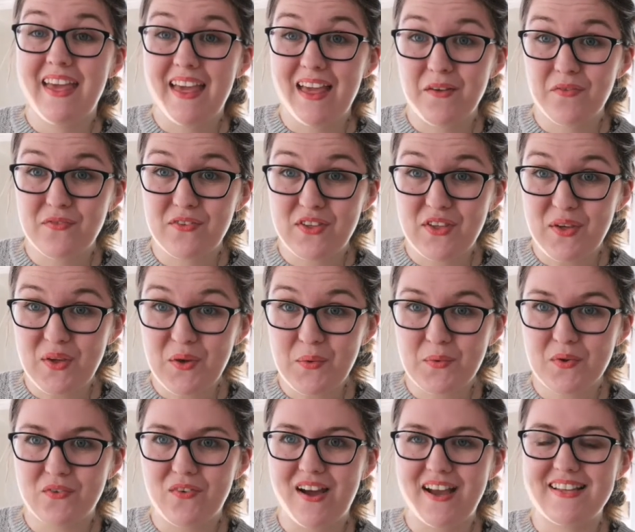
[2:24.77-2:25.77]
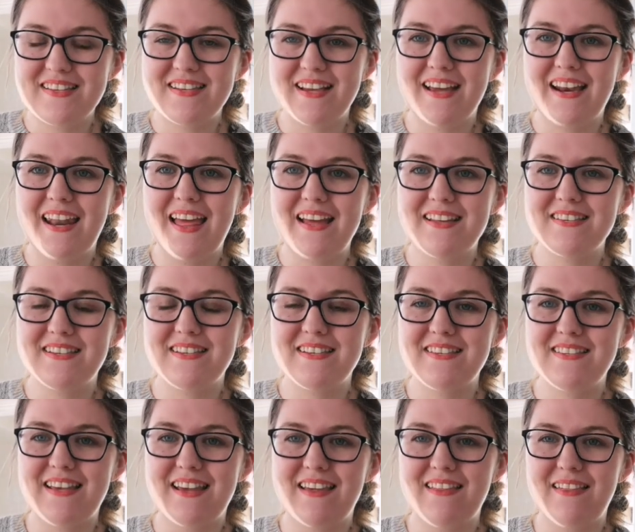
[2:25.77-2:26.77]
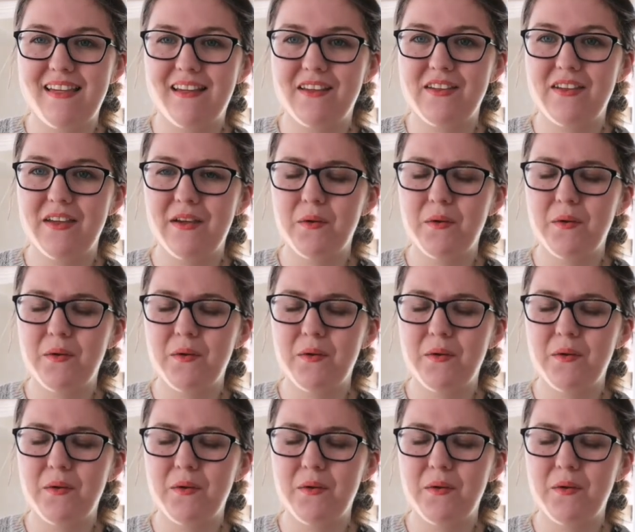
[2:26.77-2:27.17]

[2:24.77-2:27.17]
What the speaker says: If you were writing a letter to say thank